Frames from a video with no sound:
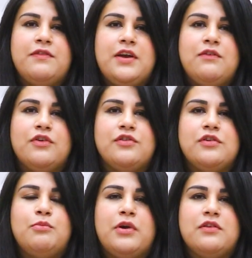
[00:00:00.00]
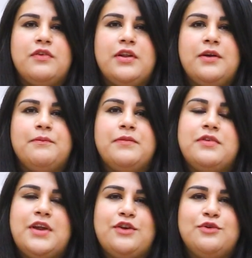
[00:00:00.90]
feed versus breastfeeding.
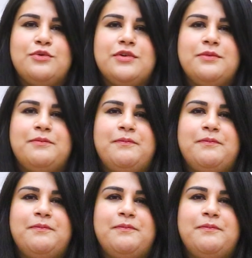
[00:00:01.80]
Stay tuned.